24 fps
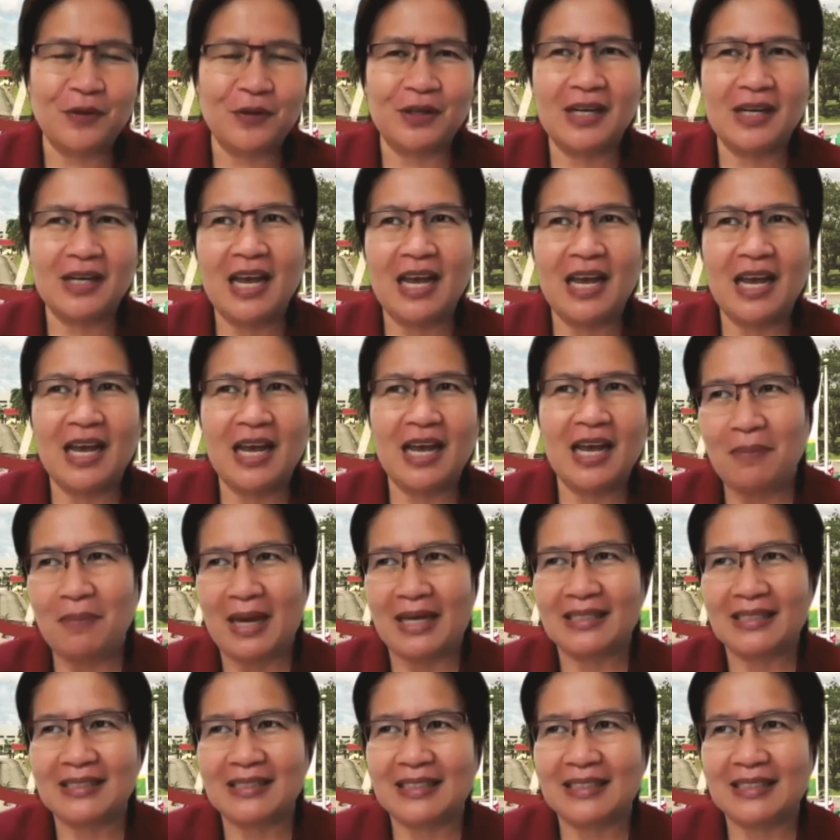God's food
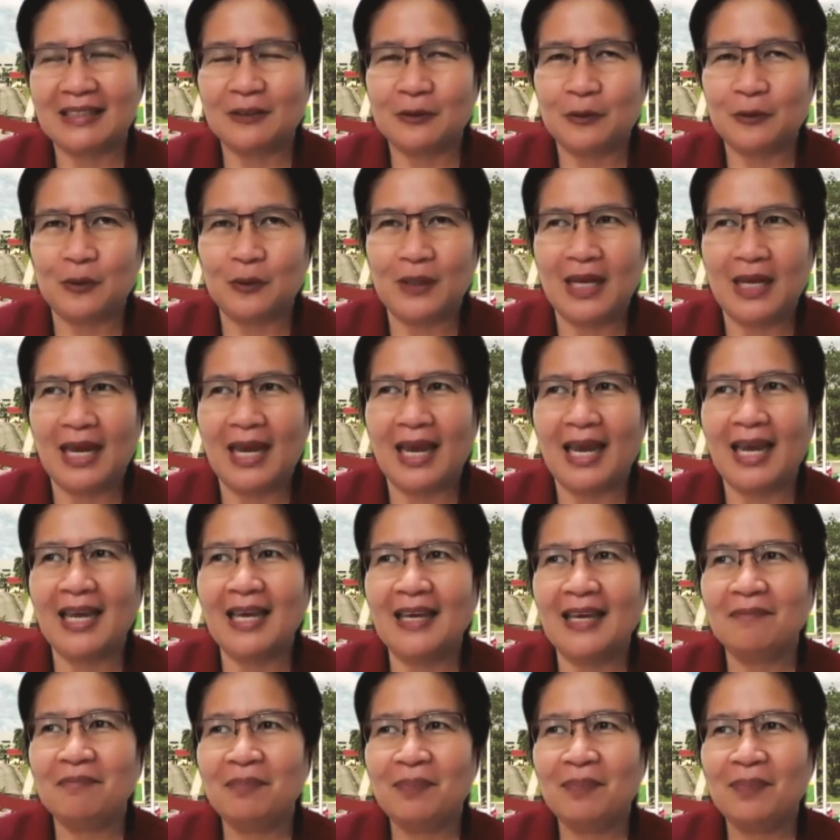basket
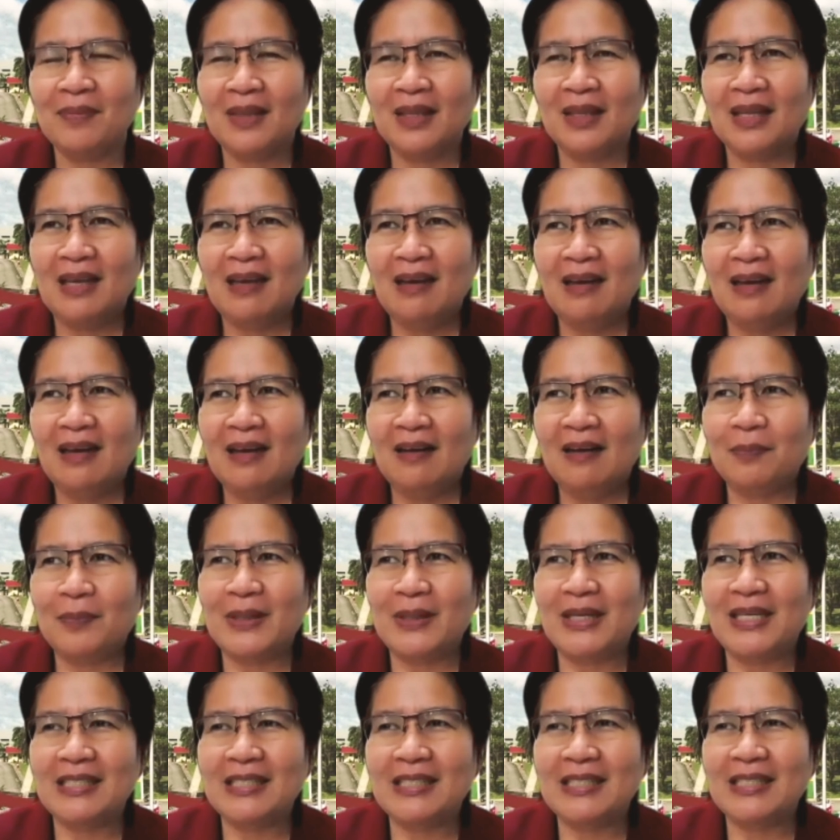today.
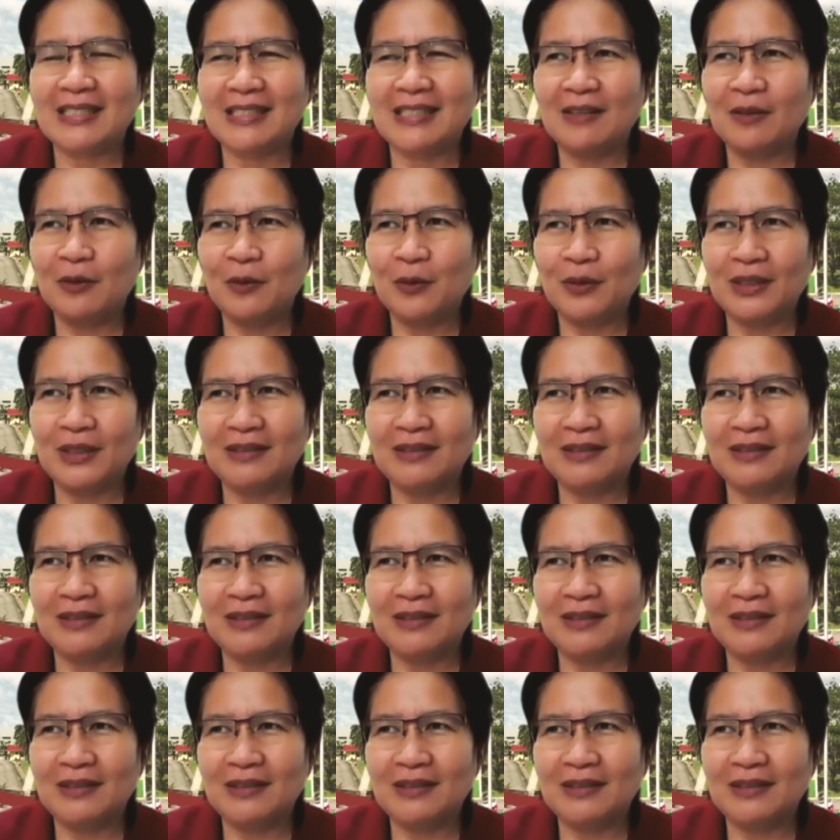Please, Lord,